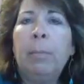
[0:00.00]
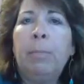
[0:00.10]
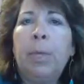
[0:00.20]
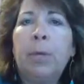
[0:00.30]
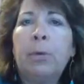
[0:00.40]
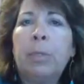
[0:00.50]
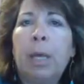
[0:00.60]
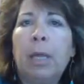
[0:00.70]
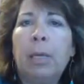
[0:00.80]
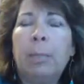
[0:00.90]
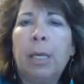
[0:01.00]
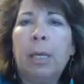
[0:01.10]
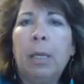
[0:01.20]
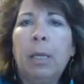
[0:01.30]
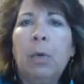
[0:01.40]
Peter
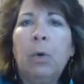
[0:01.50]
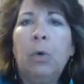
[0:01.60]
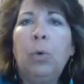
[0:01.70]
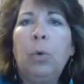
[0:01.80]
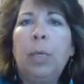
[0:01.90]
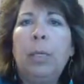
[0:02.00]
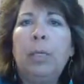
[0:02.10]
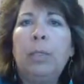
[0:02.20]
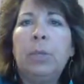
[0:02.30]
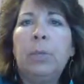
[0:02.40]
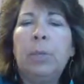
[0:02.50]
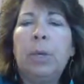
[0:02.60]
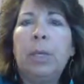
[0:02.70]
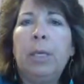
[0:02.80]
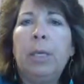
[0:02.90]
Seligman, who is
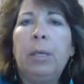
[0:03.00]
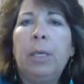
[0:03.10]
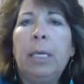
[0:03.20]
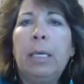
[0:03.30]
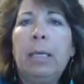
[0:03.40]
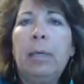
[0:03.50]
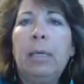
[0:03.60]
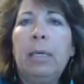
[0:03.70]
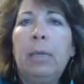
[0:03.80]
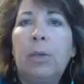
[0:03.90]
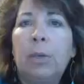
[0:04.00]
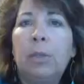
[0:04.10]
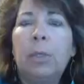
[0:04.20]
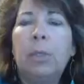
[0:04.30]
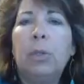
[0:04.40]
one of the key
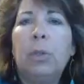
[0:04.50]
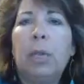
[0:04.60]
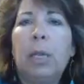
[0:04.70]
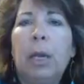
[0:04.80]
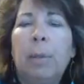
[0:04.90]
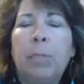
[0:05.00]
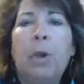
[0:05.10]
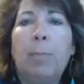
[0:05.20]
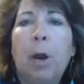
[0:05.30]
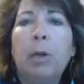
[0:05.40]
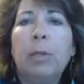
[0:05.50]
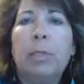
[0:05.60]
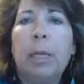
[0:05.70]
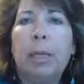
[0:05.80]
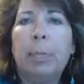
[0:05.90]
leaders in Martin
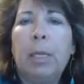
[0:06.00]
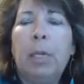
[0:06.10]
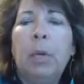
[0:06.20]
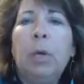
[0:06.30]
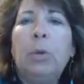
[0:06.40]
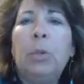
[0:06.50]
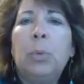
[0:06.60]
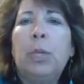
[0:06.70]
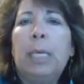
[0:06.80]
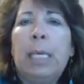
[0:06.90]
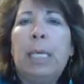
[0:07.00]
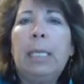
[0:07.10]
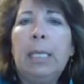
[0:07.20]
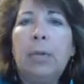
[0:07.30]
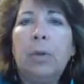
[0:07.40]
Seligman, who's one of the key
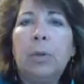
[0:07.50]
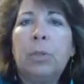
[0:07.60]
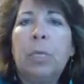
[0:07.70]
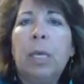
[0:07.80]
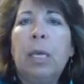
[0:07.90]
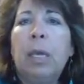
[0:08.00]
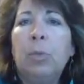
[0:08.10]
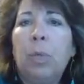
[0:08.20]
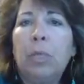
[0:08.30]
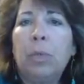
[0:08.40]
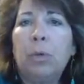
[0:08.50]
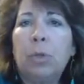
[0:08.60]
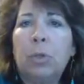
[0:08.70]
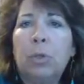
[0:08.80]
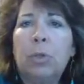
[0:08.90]
leaders and
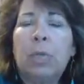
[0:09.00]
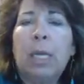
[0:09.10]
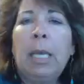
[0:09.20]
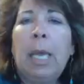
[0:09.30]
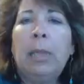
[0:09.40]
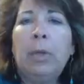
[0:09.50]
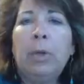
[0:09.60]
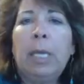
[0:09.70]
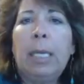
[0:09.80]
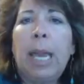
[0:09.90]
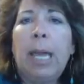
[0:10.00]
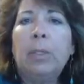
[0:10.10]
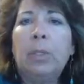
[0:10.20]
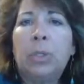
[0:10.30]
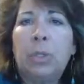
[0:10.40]
researchers in looking
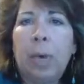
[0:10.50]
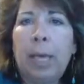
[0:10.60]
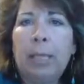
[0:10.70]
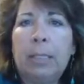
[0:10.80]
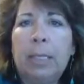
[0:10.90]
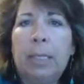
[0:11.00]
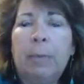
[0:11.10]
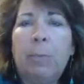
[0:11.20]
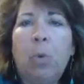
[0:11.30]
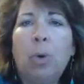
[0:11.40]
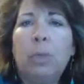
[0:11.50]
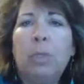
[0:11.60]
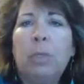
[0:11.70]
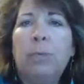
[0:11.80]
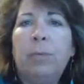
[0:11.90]
at strengths and the
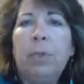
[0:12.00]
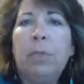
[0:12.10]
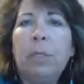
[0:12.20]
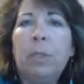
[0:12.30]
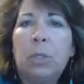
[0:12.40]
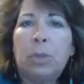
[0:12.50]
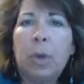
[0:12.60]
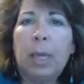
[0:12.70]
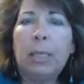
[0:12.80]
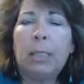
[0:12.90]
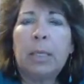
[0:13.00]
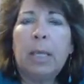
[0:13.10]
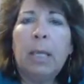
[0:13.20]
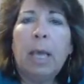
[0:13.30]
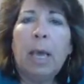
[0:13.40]
importance of using strengths
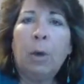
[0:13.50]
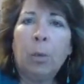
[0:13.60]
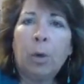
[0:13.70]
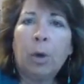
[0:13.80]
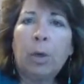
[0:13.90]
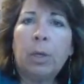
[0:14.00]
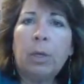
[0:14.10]
at work,